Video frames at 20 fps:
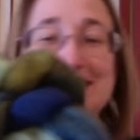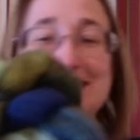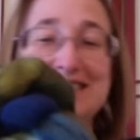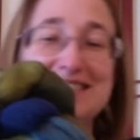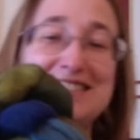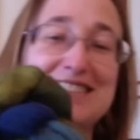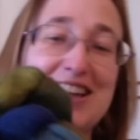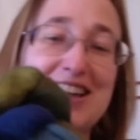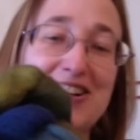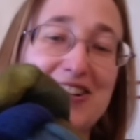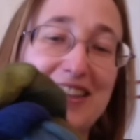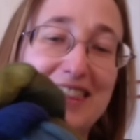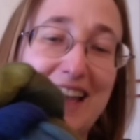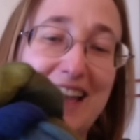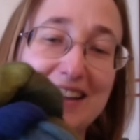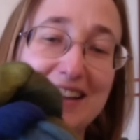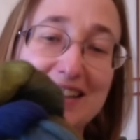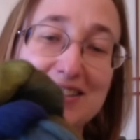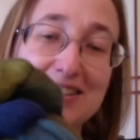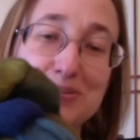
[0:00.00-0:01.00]
So
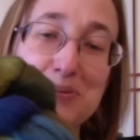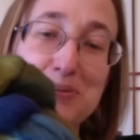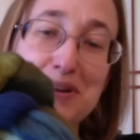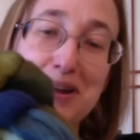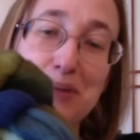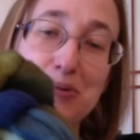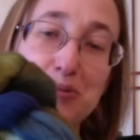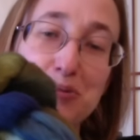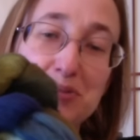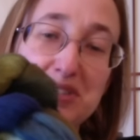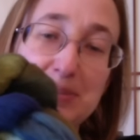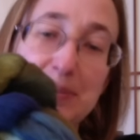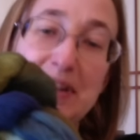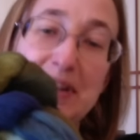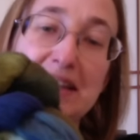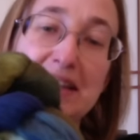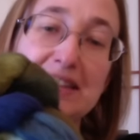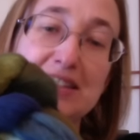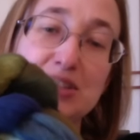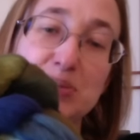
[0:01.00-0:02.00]
that is what I will be
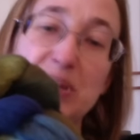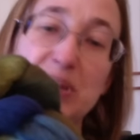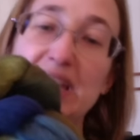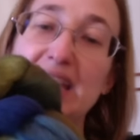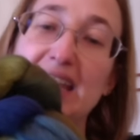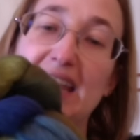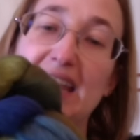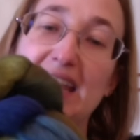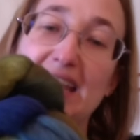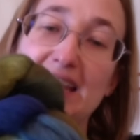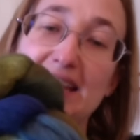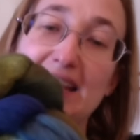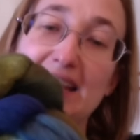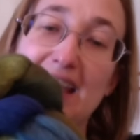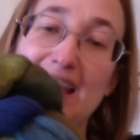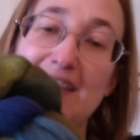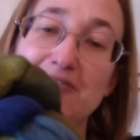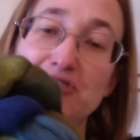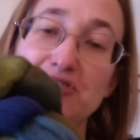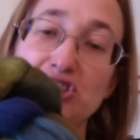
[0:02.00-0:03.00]
spinning this week and
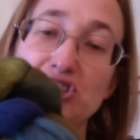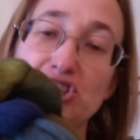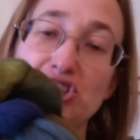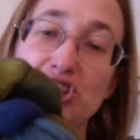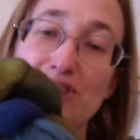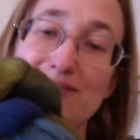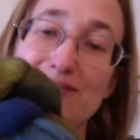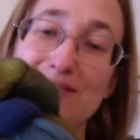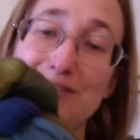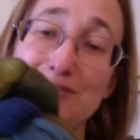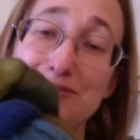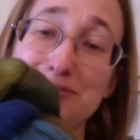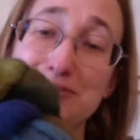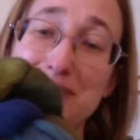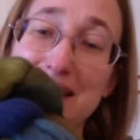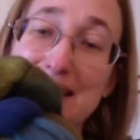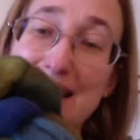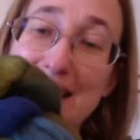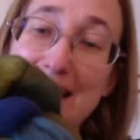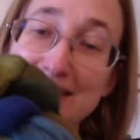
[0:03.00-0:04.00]
have to show you
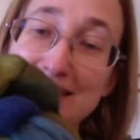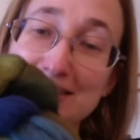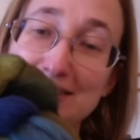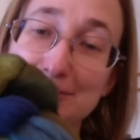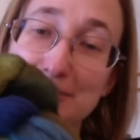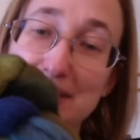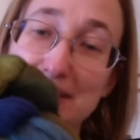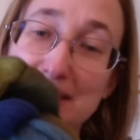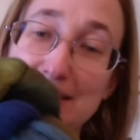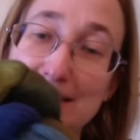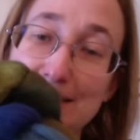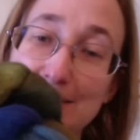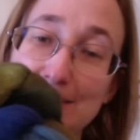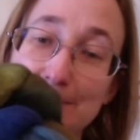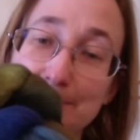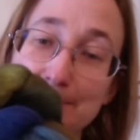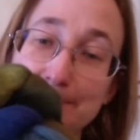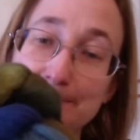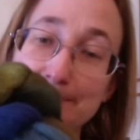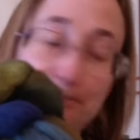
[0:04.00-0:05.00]
next week.
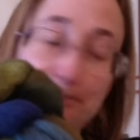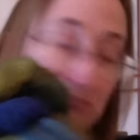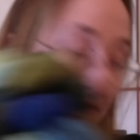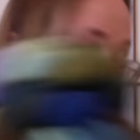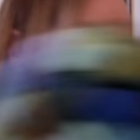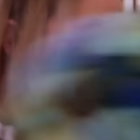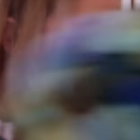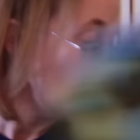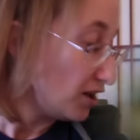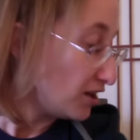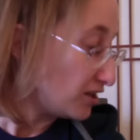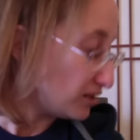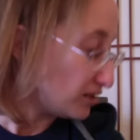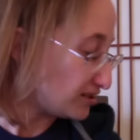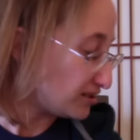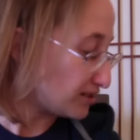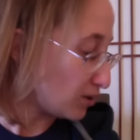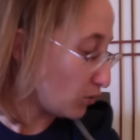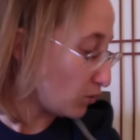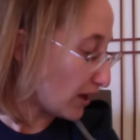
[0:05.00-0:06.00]

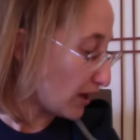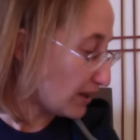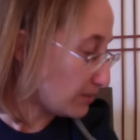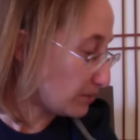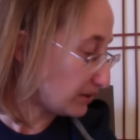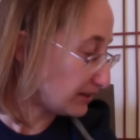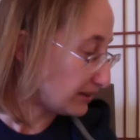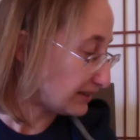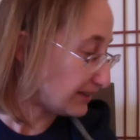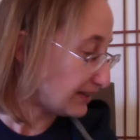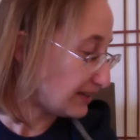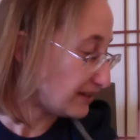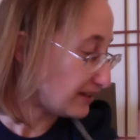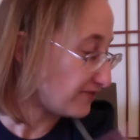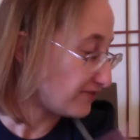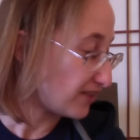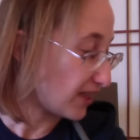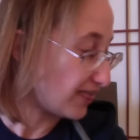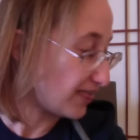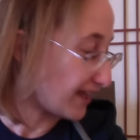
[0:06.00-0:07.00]
So I believe
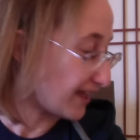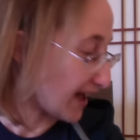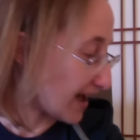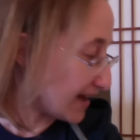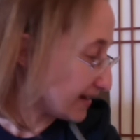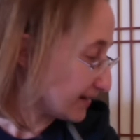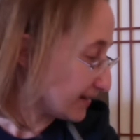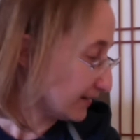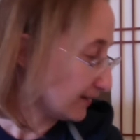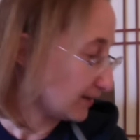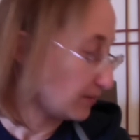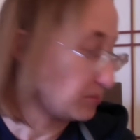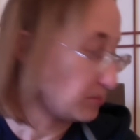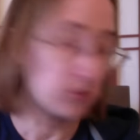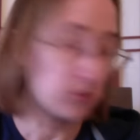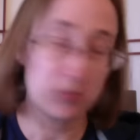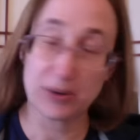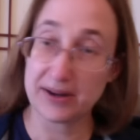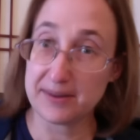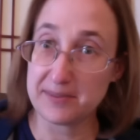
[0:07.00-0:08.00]
that
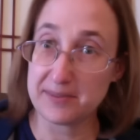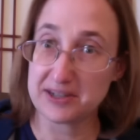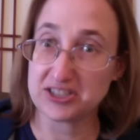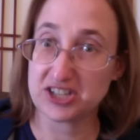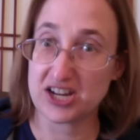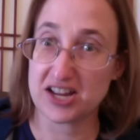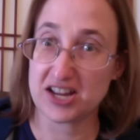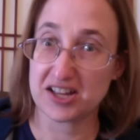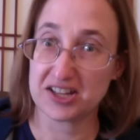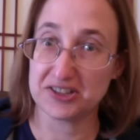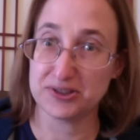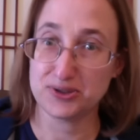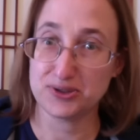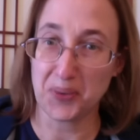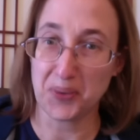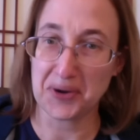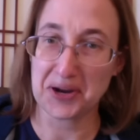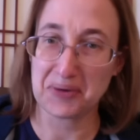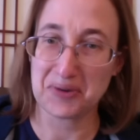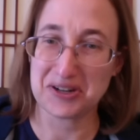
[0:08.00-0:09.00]
pretty much concludes
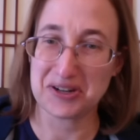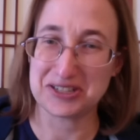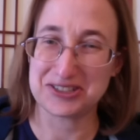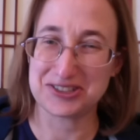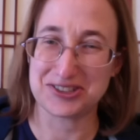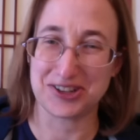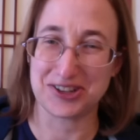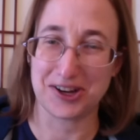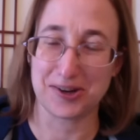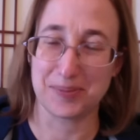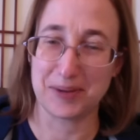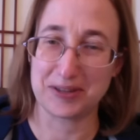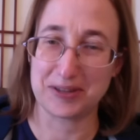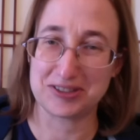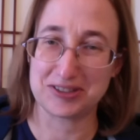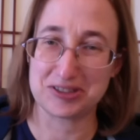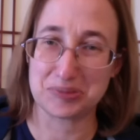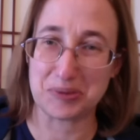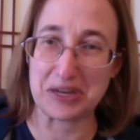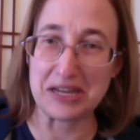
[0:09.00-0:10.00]
what I wanted to talk about
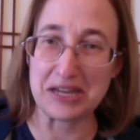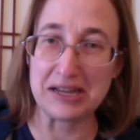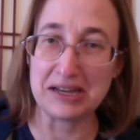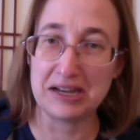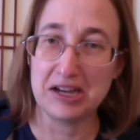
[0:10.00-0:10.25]
this week.